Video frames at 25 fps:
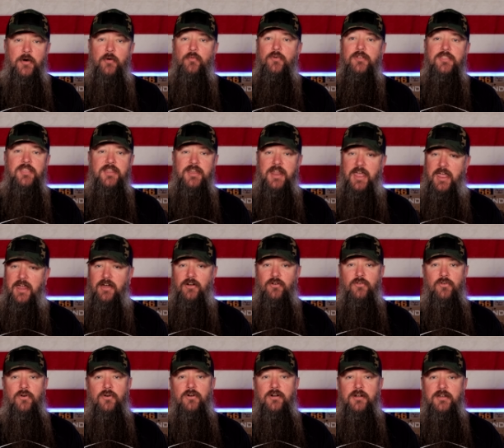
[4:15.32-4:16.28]
But with an
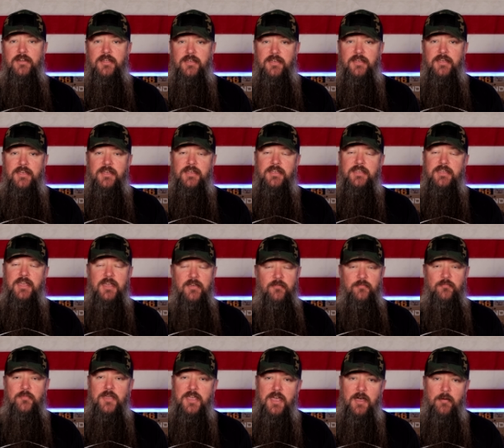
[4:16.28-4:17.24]
air horn,
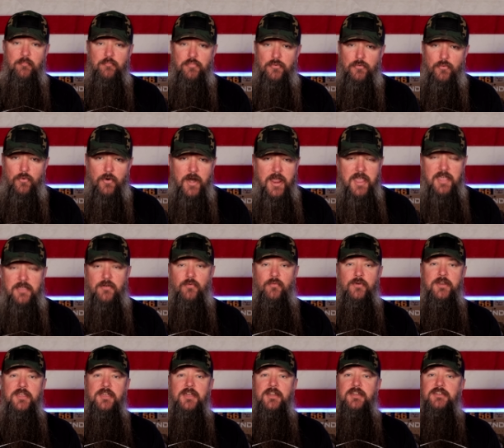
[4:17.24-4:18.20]
Give me a break.
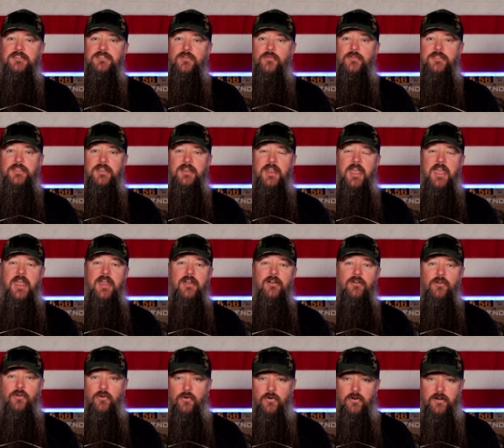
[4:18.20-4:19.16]
What are you going to do with an
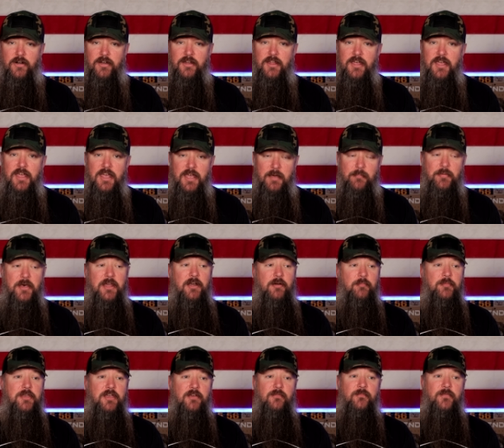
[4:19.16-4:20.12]
air horn? It
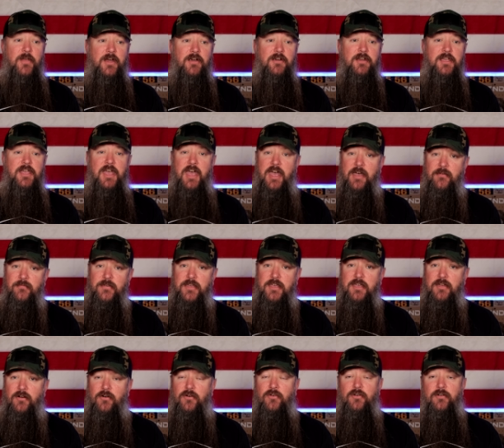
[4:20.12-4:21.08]
better be a very
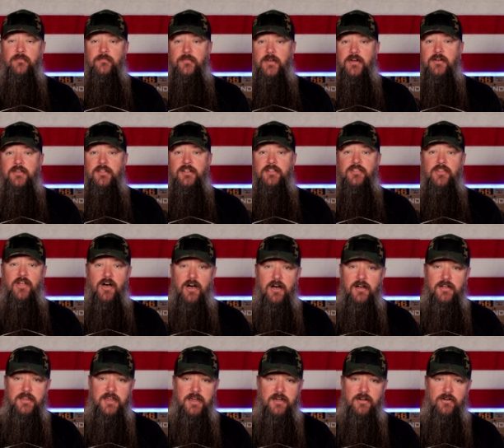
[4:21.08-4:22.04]
heavy or very
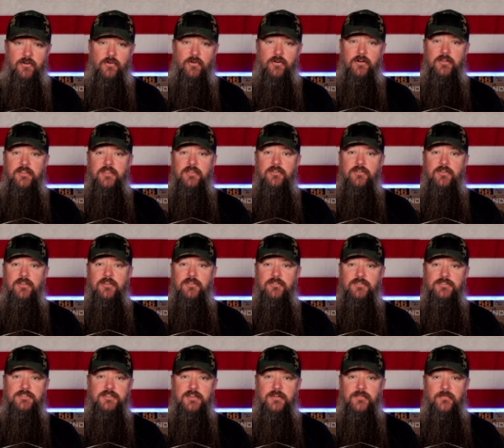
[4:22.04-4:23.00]
long air horn that you can
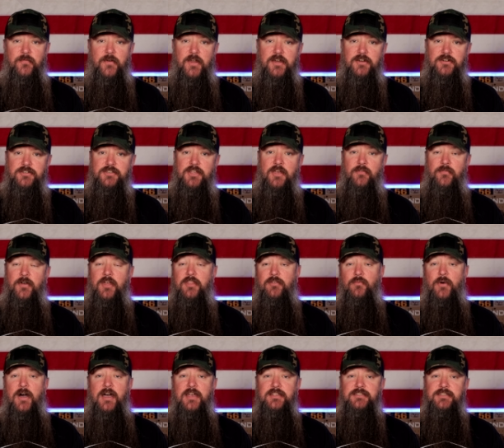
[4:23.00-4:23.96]
use to defend yourself.
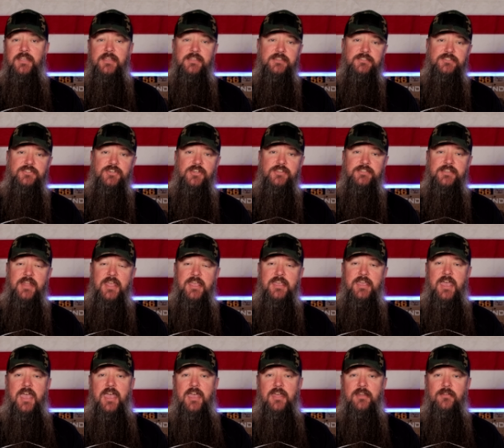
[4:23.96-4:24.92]
Otherwise, it's just a
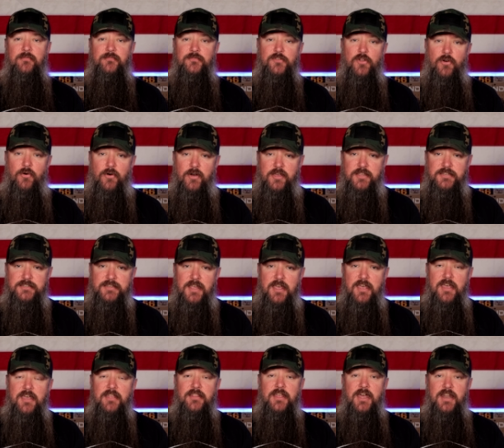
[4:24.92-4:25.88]
can of noise
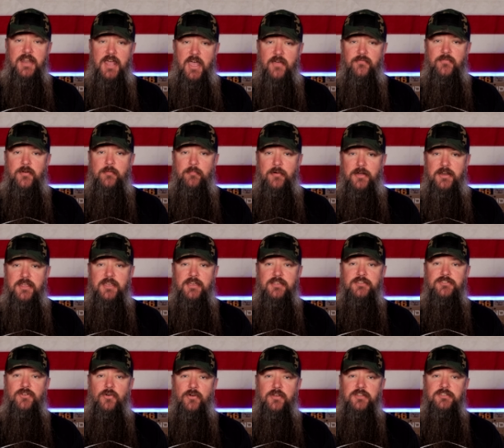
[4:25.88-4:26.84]
that everybody
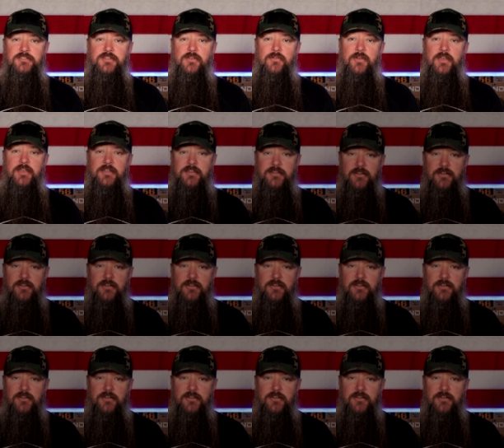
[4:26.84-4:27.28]
is going to